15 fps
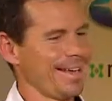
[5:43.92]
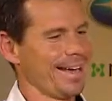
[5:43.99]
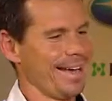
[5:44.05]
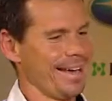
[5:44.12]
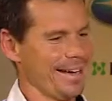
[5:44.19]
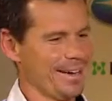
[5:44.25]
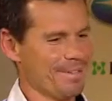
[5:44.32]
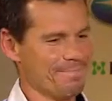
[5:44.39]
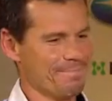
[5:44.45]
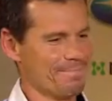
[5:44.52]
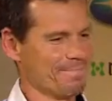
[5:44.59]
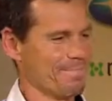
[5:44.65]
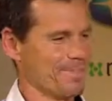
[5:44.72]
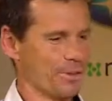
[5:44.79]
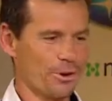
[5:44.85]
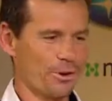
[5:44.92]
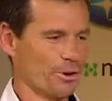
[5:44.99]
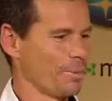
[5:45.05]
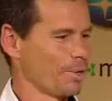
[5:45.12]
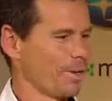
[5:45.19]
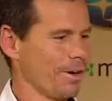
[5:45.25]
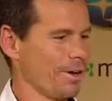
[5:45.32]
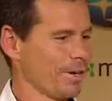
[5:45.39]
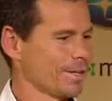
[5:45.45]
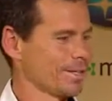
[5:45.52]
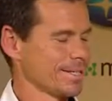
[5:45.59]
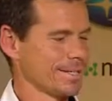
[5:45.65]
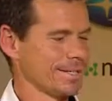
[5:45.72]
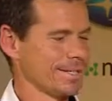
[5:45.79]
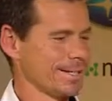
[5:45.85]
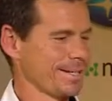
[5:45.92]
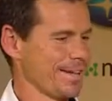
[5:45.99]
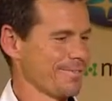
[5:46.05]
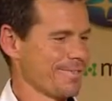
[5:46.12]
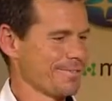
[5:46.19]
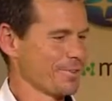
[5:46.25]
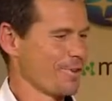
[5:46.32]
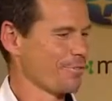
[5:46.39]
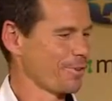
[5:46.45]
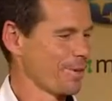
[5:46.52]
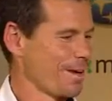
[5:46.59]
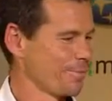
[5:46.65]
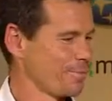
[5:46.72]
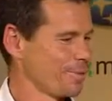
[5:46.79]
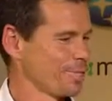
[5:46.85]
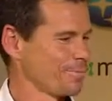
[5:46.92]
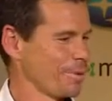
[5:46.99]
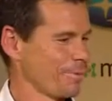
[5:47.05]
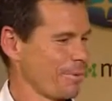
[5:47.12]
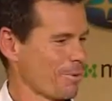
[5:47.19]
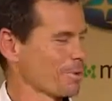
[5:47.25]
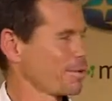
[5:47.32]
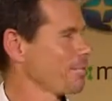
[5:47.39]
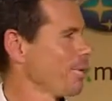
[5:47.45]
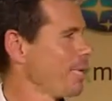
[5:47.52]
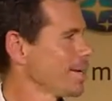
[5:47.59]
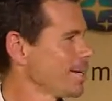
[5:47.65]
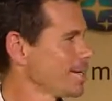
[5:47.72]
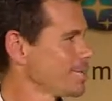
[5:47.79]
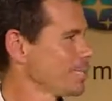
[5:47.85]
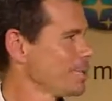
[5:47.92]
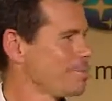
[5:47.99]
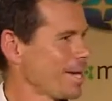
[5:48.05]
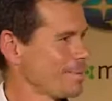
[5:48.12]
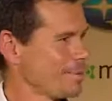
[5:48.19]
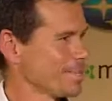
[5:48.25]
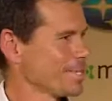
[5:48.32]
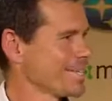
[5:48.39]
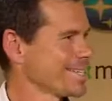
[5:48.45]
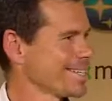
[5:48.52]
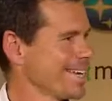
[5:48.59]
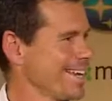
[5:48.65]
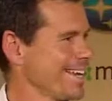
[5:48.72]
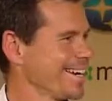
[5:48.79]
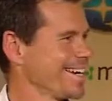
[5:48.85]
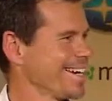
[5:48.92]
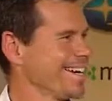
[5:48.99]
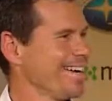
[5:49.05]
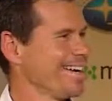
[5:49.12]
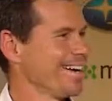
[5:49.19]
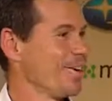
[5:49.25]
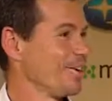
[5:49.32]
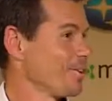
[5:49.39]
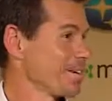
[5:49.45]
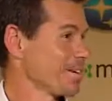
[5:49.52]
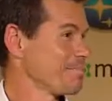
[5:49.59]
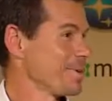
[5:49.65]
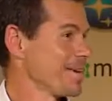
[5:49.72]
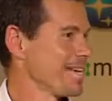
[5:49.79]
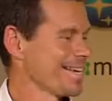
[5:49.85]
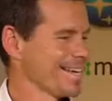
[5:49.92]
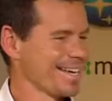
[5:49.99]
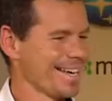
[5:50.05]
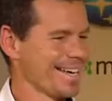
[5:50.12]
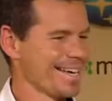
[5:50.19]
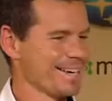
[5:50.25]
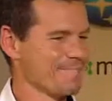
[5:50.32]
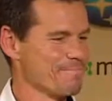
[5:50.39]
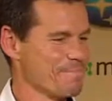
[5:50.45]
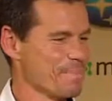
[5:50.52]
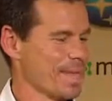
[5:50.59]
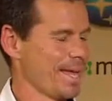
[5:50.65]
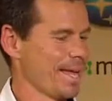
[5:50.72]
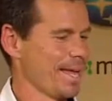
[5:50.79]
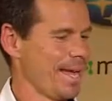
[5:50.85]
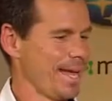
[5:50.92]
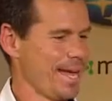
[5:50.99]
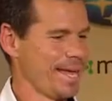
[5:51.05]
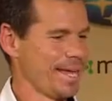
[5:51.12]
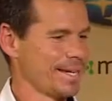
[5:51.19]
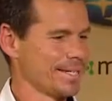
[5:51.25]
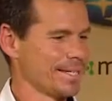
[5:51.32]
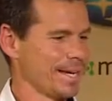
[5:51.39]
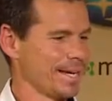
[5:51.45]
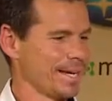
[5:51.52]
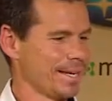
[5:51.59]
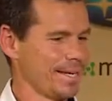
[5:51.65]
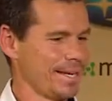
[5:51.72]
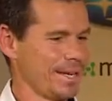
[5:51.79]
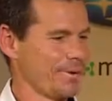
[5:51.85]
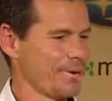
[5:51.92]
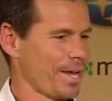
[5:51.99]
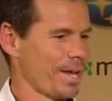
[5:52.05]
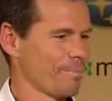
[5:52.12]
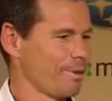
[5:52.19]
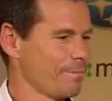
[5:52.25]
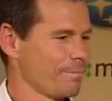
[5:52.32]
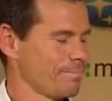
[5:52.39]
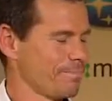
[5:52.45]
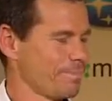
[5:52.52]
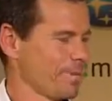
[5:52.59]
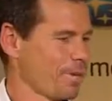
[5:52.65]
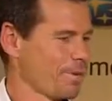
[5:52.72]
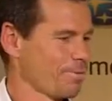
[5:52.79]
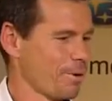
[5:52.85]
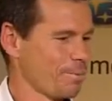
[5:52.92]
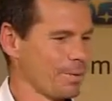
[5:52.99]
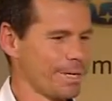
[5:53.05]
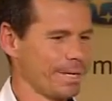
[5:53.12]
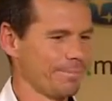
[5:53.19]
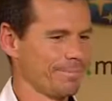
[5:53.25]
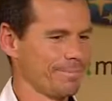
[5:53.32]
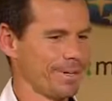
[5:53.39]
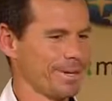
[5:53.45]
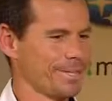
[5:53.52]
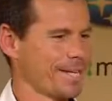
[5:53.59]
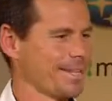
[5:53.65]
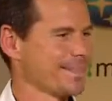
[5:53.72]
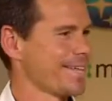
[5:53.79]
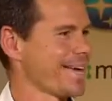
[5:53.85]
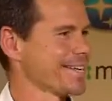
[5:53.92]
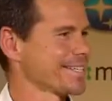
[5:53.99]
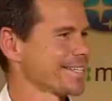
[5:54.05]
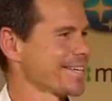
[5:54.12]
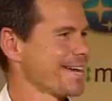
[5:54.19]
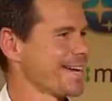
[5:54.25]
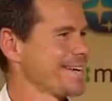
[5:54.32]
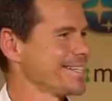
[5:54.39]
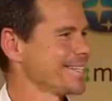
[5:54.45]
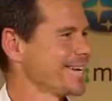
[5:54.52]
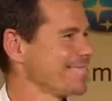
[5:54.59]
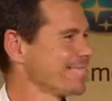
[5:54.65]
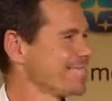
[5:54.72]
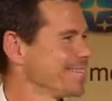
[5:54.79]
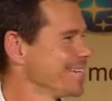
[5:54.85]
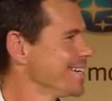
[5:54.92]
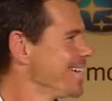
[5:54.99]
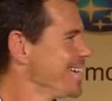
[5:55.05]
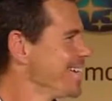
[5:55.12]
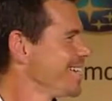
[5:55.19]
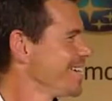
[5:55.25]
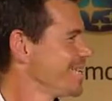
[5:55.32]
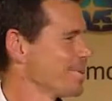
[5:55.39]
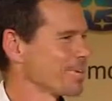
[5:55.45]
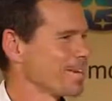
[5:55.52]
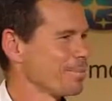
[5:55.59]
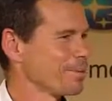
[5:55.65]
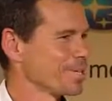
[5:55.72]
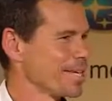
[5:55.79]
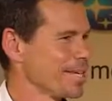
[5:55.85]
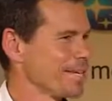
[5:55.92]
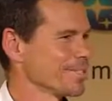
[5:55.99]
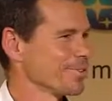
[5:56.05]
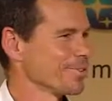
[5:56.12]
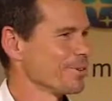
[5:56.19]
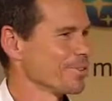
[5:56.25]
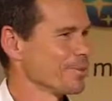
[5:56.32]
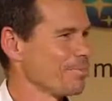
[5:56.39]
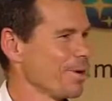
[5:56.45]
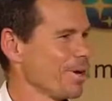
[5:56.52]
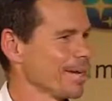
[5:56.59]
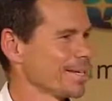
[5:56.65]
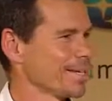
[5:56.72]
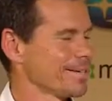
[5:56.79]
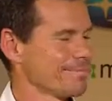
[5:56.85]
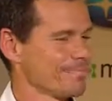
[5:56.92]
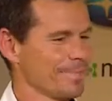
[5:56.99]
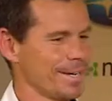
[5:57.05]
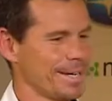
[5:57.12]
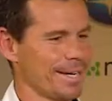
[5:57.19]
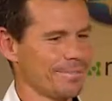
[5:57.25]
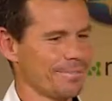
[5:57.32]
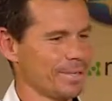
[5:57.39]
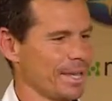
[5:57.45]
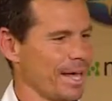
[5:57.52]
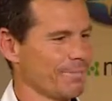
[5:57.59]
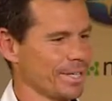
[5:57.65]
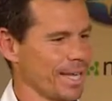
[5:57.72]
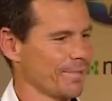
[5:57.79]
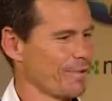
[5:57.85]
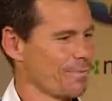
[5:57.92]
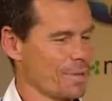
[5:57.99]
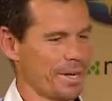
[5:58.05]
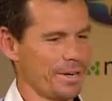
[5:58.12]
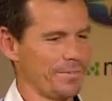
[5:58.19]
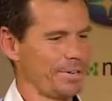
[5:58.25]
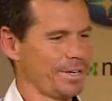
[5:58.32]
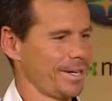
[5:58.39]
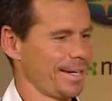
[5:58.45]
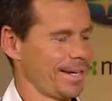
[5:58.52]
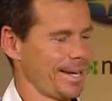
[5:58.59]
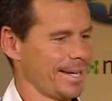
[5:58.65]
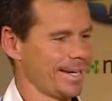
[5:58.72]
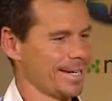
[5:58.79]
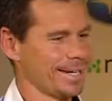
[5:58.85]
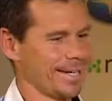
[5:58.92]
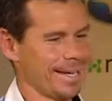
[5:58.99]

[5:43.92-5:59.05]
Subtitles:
The good group of guys, and love having a coffee afterwards. But when we're on the bike, it's all about business, and I like competing. And here I am. I'm, probably 10,000 k's after, a couple of years on the bike, and loving every minute of it. And